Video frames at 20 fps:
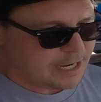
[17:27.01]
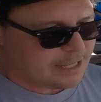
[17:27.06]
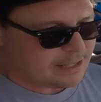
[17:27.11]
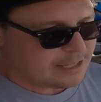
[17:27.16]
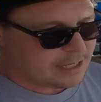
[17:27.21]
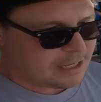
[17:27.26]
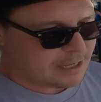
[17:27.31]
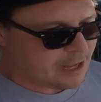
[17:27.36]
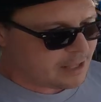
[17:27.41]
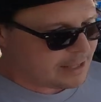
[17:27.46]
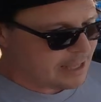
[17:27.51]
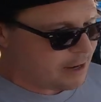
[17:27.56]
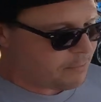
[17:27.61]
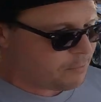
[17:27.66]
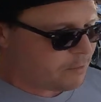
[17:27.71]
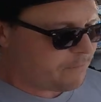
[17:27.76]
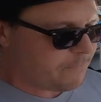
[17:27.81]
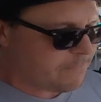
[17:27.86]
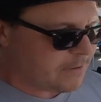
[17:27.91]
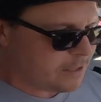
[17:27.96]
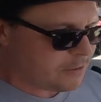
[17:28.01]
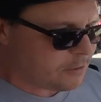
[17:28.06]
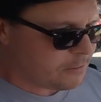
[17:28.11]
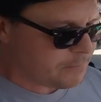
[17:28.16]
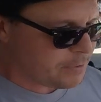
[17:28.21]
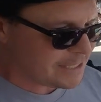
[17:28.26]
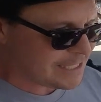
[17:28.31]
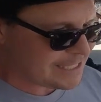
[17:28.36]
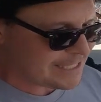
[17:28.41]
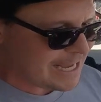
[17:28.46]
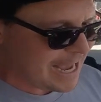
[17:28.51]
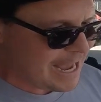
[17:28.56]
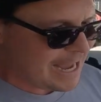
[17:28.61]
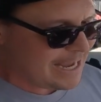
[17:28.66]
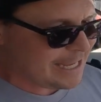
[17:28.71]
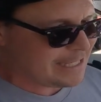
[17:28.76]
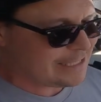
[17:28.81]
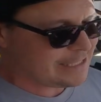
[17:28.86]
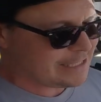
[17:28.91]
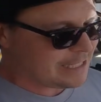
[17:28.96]
anything on that rear fender
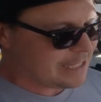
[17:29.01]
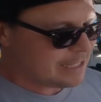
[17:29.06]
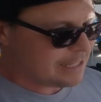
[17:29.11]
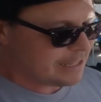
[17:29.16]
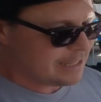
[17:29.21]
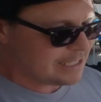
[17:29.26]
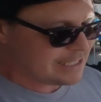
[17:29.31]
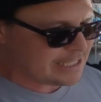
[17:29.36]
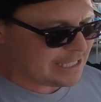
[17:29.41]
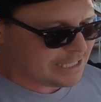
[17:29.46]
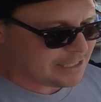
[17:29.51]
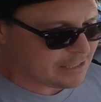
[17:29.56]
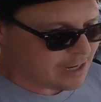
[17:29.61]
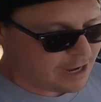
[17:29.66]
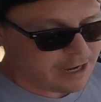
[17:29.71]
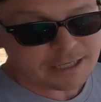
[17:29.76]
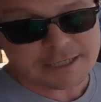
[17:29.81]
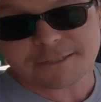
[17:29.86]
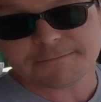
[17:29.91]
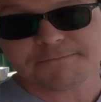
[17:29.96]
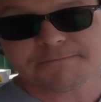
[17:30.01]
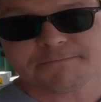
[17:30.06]
besides the seat dock.